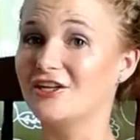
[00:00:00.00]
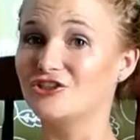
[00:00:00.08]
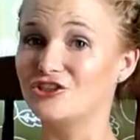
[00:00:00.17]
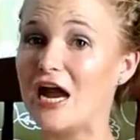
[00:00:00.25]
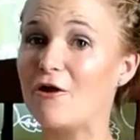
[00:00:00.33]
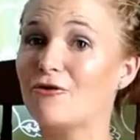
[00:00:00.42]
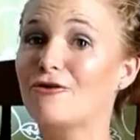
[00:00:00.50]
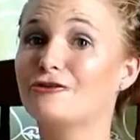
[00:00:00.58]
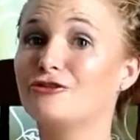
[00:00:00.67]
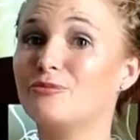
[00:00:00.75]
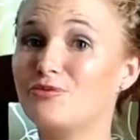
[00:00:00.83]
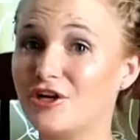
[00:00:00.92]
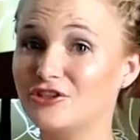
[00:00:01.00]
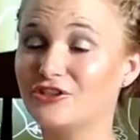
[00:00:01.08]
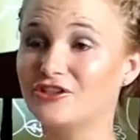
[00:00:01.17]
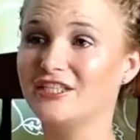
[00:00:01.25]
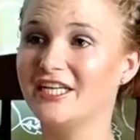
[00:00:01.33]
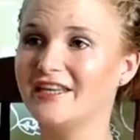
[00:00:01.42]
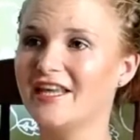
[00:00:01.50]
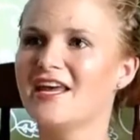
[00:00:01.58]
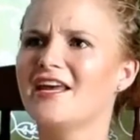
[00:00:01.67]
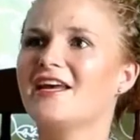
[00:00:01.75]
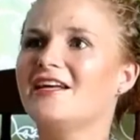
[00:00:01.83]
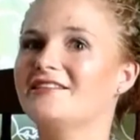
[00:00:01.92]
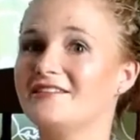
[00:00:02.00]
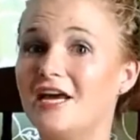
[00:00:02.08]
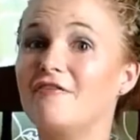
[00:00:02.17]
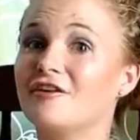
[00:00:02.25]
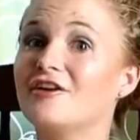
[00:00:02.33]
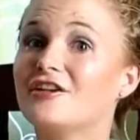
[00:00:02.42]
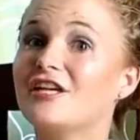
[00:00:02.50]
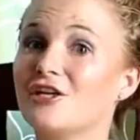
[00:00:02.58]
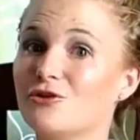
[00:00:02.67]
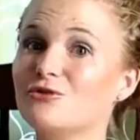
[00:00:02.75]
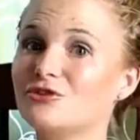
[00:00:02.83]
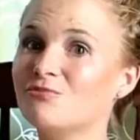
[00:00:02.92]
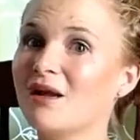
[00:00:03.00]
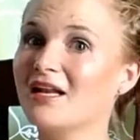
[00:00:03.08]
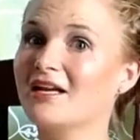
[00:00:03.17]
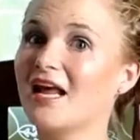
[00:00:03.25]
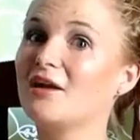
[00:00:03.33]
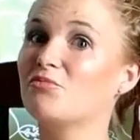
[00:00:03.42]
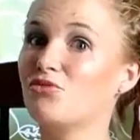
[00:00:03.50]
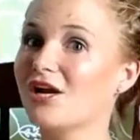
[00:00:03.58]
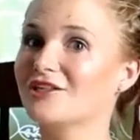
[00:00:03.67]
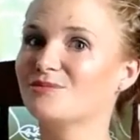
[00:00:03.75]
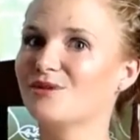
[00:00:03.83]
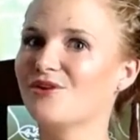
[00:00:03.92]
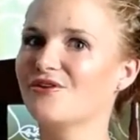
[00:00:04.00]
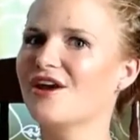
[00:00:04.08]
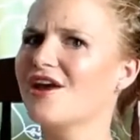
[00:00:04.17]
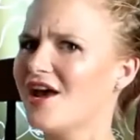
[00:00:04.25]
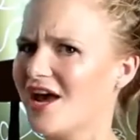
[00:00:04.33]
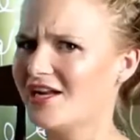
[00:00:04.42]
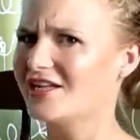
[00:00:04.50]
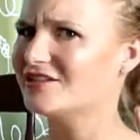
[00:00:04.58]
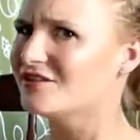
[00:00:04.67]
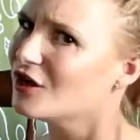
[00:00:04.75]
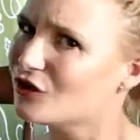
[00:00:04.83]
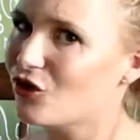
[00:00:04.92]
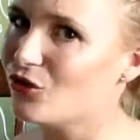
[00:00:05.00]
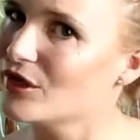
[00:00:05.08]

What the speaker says: shower or to brush your teeth, it's definitely you smelling like breast milk. And it's not only